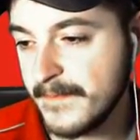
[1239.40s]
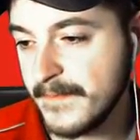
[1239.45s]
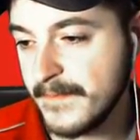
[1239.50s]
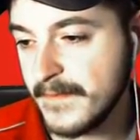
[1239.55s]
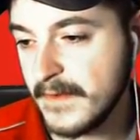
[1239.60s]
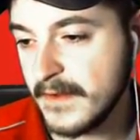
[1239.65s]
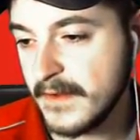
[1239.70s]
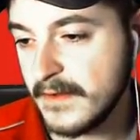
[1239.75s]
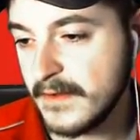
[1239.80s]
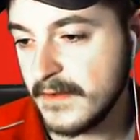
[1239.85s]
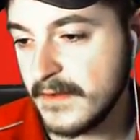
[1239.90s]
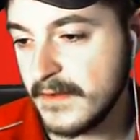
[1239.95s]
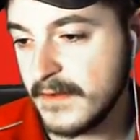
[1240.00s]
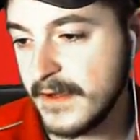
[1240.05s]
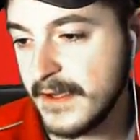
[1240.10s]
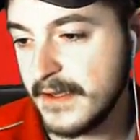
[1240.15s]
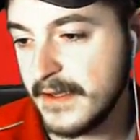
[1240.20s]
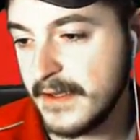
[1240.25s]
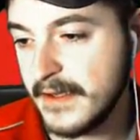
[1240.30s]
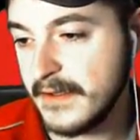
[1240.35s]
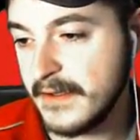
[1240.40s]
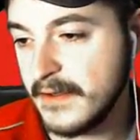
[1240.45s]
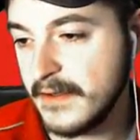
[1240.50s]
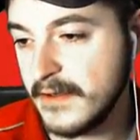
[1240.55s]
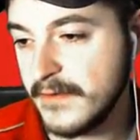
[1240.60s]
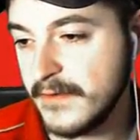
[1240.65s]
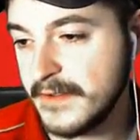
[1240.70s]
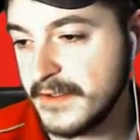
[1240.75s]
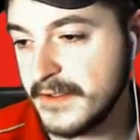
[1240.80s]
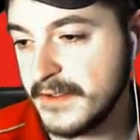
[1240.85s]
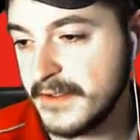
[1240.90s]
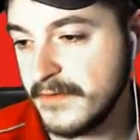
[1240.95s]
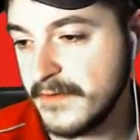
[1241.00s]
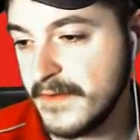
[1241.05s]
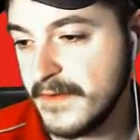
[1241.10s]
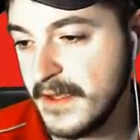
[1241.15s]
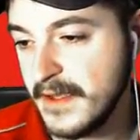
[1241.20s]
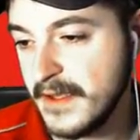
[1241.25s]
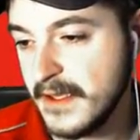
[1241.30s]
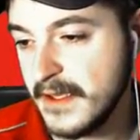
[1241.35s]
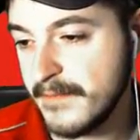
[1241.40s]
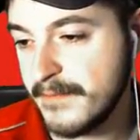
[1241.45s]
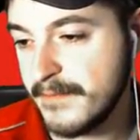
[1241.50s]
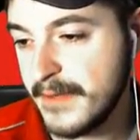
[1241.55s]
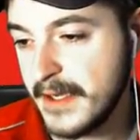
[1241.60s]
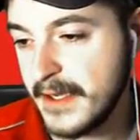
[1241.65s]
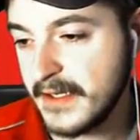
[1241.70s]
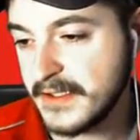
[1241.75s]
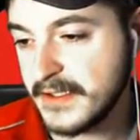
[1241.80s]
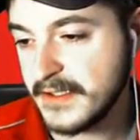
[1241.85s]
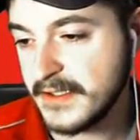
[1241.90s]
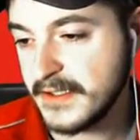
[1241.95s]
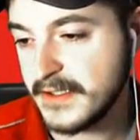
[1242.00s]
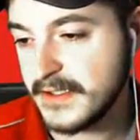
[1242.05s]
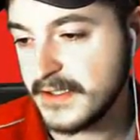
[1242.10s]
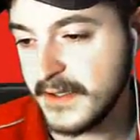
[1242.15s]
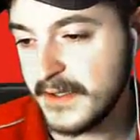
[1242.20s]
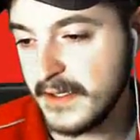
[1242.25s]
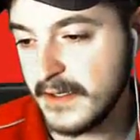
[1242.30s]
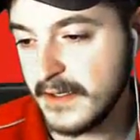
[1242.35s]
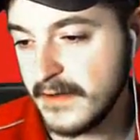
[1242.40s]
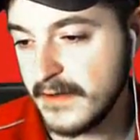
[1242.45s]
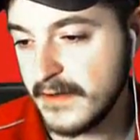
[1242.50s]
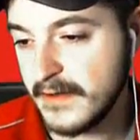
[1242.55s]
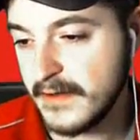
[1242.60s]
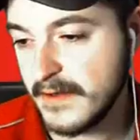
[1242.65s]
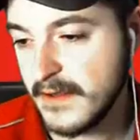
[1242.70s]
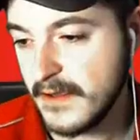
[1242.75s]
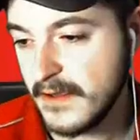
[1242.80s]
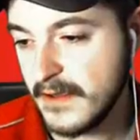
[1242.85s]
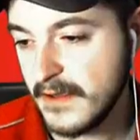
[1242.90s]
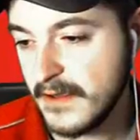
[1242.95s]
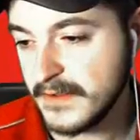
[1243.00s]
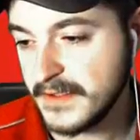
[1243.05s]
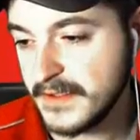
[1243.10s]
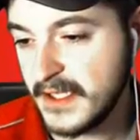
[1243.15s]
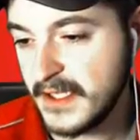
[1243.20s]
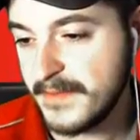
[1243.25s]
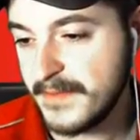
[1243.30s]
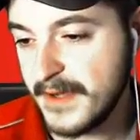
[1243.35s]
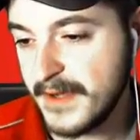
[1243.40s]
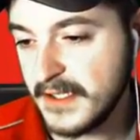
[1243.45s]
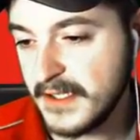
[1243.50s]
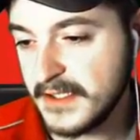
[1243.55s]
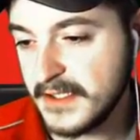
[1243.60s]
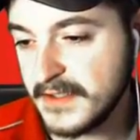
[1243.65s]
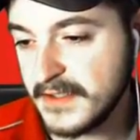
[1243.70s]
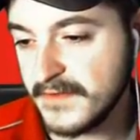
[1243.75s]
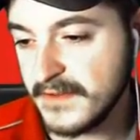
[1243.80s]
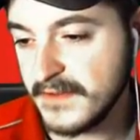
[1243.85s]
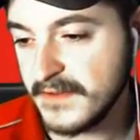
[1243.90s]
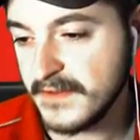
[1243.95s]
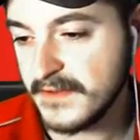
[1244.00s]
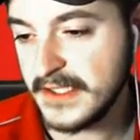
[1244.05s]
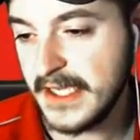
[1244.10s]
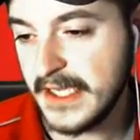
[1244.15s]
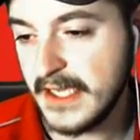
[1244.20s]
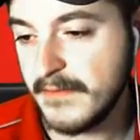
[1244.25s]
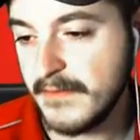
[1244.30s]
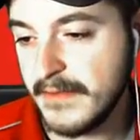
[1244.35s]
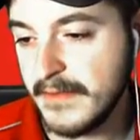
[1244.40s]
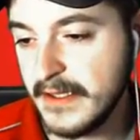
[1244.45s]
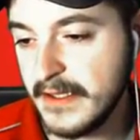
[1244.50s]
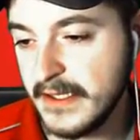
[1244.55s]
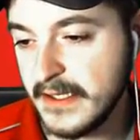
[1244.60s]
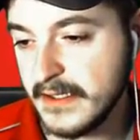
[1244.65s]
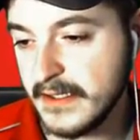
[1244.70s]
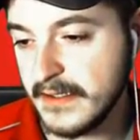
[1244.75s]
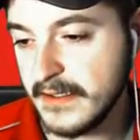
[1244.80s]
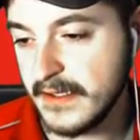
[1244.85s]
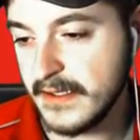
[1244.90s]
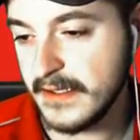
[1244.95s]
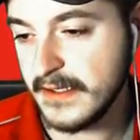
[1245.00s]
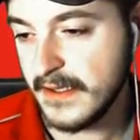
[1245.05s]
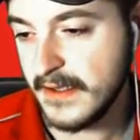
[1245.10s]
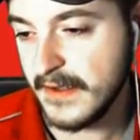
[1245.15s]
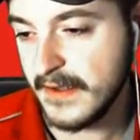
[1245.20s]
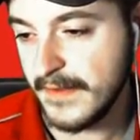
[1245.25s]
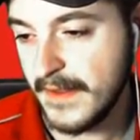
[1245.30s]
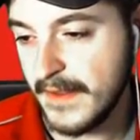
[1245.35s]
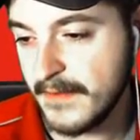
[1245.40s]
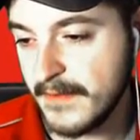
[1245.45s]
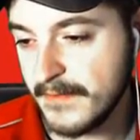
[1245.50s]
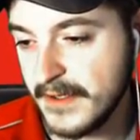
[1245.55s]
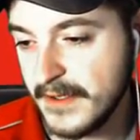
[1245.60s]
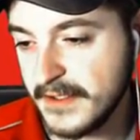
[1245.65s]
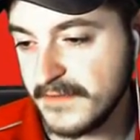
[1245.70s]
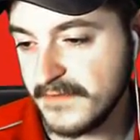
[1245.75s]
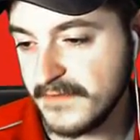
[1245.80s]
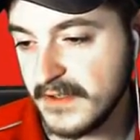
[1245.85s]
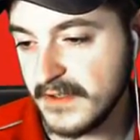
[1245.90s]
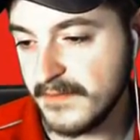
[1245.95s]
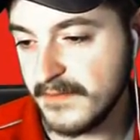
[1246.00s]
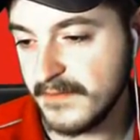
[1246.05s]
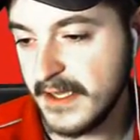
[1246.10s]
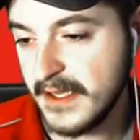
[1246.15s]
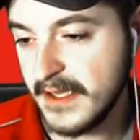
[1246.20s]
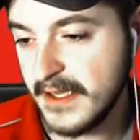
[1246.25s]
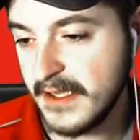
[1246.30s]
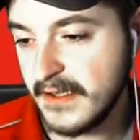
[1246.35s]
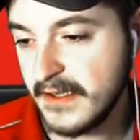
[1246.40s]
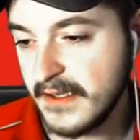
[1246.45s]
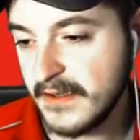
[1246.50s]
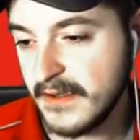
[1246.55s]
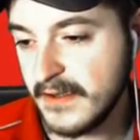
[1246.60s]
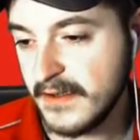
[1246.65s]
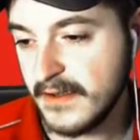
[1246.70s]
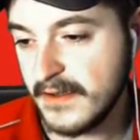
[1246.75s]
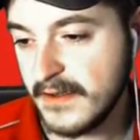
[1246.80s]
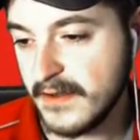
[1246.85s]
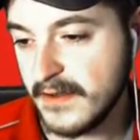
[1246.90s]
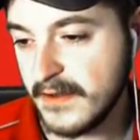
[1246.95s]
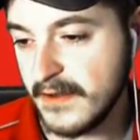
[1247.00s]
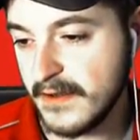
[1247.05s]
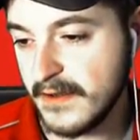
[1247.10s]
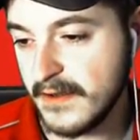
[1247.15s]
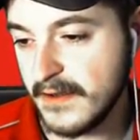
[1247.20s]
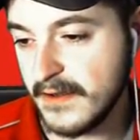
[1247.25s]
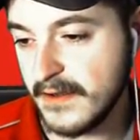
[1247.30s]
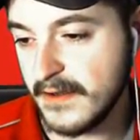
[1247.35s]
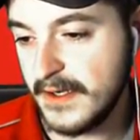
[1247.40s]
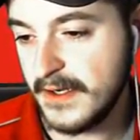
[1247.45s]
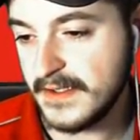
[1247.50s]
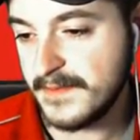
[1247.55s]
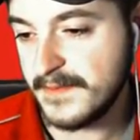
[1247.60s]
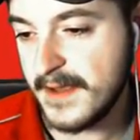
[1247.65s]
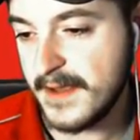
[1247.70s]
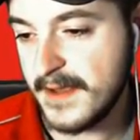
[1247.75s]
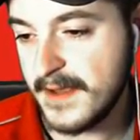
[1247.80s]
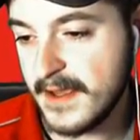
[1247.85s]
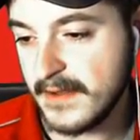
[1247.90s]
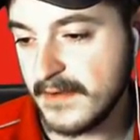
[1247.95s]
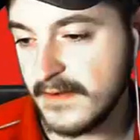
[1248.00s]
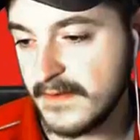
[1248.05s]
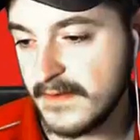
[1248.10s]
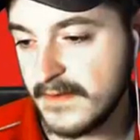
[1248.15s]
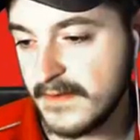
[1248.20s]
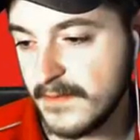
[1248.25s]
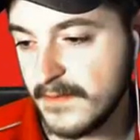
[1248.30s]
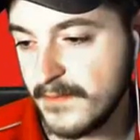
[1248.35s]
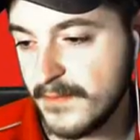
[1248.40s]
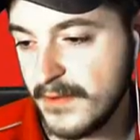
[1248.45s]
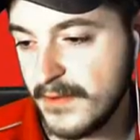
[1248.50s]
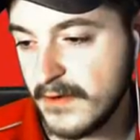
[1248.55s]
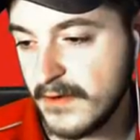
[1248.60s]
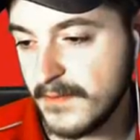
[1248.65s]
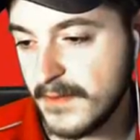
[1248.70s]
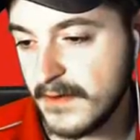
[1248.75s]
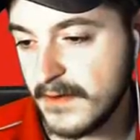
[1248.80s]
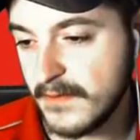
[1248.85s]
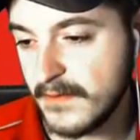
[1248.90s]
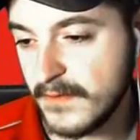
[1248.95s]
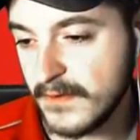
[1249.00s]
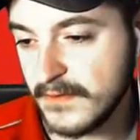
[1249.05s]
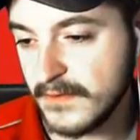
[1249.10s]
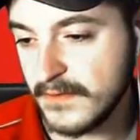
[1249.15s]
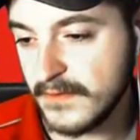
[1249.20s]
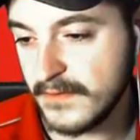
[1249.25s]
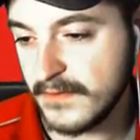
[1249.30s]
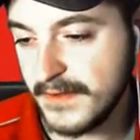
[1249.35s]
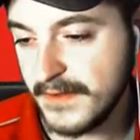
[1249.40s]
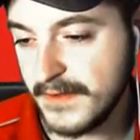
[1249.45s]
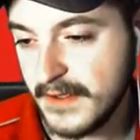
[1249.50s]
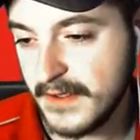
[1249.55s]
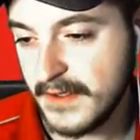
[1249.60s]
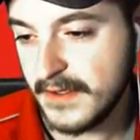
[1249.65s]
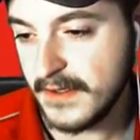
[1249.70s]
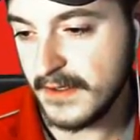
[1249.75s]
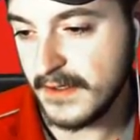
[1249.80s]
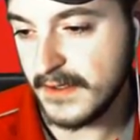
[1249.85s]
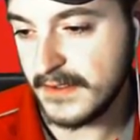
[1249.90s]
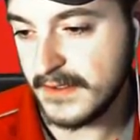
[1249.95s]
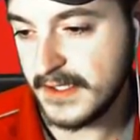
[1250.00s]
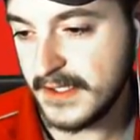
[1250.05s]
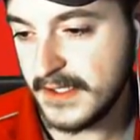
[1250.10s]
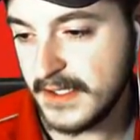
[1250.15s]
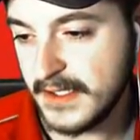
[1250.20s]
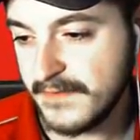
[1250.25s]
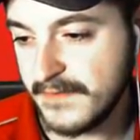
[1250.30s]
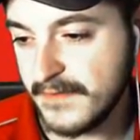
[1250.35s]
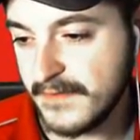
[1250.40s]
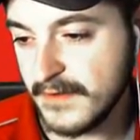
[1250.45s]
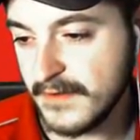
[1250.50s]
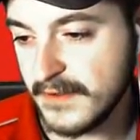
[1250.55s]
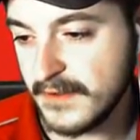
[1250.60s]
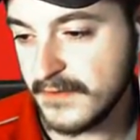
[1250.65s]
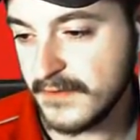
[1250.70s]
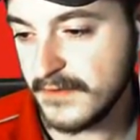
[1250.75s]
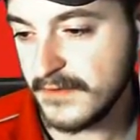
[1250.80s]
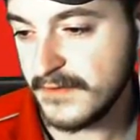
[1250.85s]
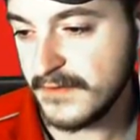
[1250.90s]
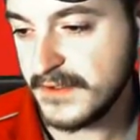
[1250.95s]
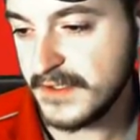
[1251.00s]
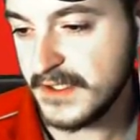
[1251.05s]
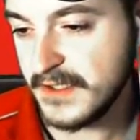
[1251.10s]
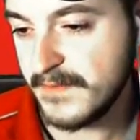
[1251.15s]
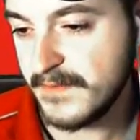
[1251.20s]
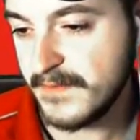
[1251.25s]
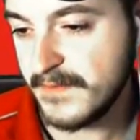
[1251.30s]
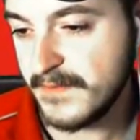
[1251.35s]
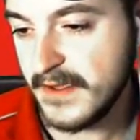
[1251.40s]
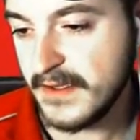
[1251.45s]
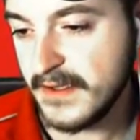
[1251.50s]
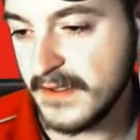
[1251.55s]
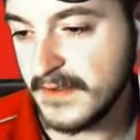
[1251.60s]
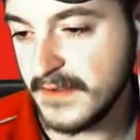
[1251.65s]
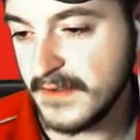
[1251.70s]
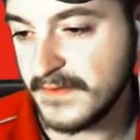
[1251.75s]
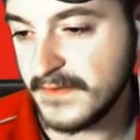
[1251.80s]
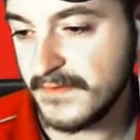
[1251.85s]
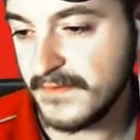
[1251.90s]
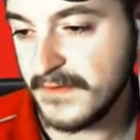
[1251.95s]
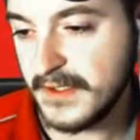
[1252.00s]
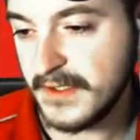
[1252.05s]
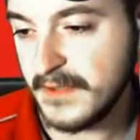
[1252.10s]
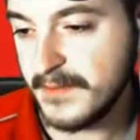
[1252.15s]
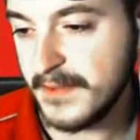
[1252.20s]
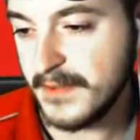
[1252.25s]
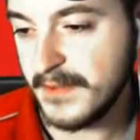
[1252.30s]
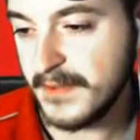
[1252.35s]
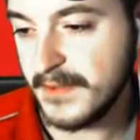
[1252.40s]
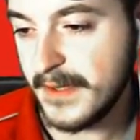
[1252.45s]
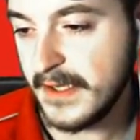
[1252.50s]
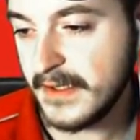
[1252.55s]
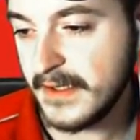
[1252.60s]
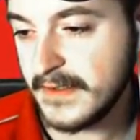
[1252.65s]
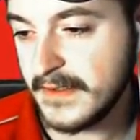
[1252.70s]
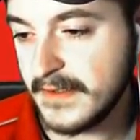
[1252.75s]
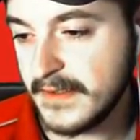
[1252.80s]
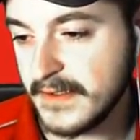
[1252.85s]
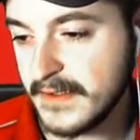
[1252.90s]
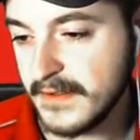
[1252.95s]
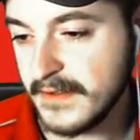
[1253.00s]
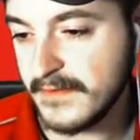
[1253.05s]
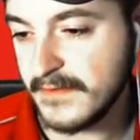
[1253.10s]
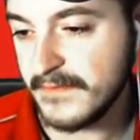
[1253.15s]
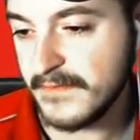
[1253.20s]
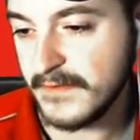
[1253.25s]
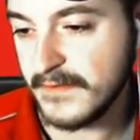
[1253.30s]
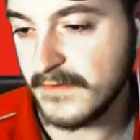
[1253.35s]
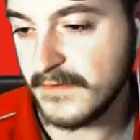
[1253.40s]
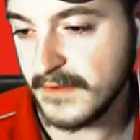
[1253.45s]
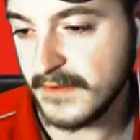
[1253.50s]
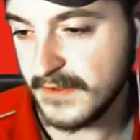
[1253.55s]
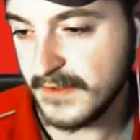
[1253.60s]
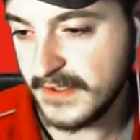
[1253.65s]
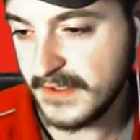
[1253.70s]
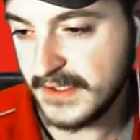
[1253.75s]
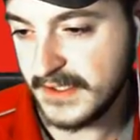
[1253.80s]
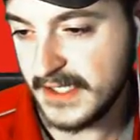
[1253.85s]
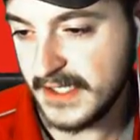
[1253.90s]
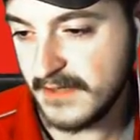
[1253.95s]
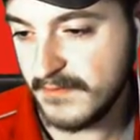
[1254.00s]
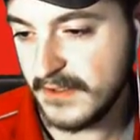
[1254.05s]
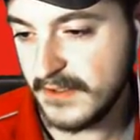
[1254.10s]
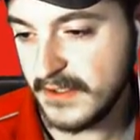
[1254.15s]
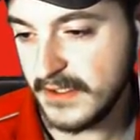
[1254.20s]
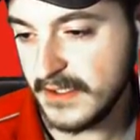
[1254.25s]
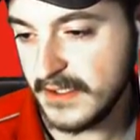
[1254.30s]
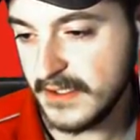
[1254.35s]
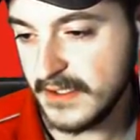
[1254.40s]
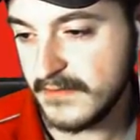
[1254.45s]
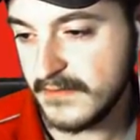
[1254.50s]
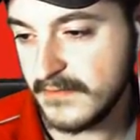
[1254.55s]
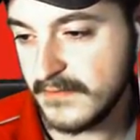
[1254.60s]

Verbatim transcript: Let's go ahead and go into the bike shop here. We're selling bikes for 10 million. That much for a bike? What do you expect? This Pokemon world. A ticket for a cruise ship is free, but bikes are for 10 million.